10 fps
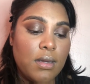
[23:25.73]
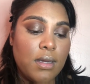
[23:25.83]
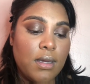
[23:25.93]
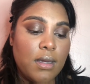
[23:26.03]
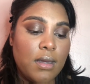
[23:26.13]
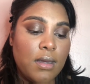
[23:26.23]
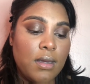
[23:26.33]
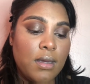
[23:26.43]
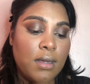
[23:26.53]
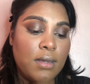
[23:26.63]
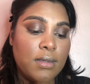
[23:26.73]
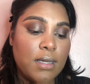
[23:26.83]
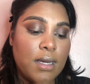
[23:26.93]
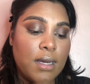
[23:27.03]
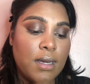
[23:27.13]
And
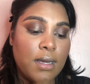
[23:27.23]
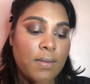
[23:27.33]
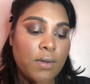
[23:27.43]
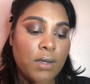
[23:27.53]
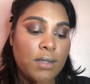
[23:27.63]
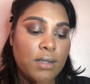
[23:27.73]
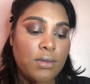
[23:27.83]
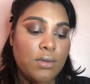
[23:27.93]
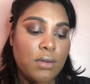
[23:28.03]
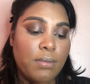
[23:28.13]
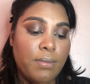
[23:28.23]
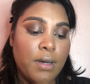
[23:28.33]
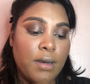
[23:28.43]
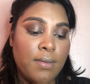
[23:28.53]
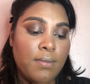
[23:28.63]
I am going to do the
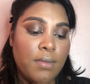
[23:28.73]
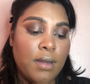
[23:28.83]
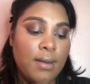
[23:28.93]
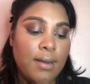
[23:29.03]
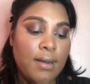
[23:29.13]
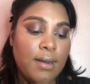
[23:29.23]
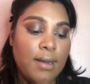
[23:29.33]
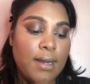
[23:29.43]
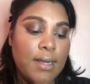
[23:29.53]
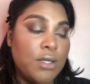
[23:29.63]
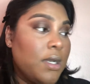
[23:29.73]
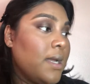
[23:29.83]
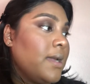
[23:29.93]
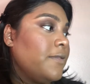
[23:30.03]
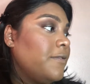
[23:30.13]
bottom lash
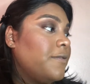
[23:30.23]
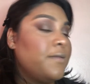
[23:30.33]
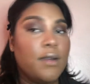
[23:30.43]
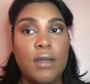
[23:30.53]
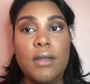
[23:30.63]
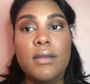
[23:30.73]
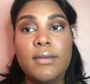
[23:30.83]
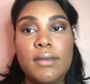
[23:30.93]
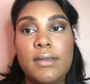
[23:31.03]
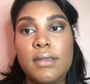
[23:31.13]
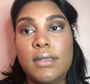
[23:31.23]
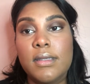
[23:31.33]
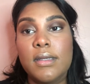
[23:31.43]
line first.